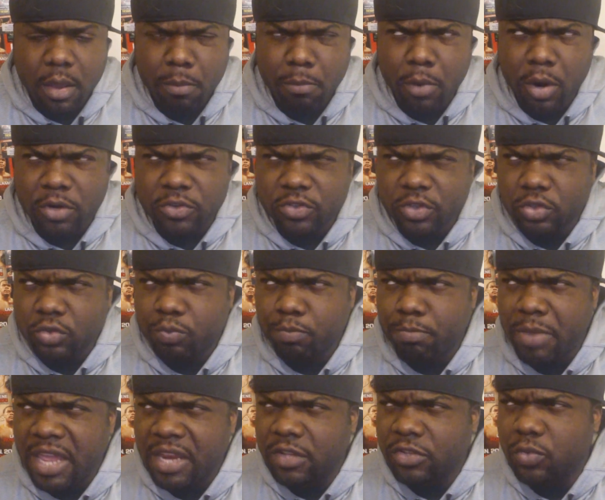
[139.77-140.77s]

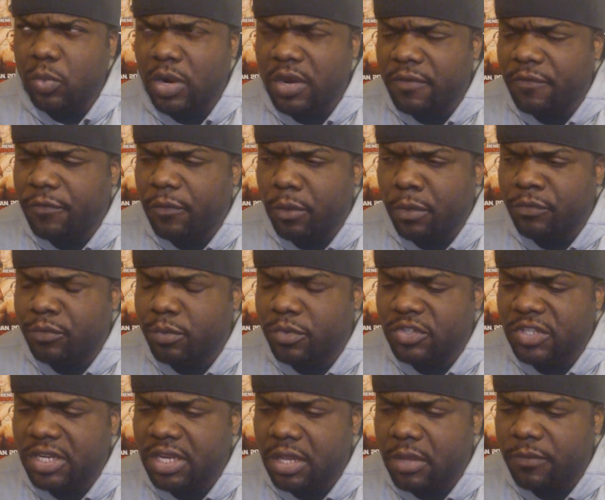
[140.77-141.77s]
May the 24th
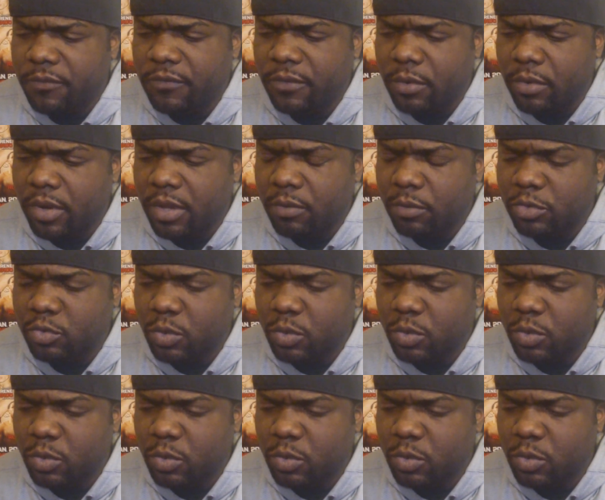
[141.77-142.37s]
was when he fought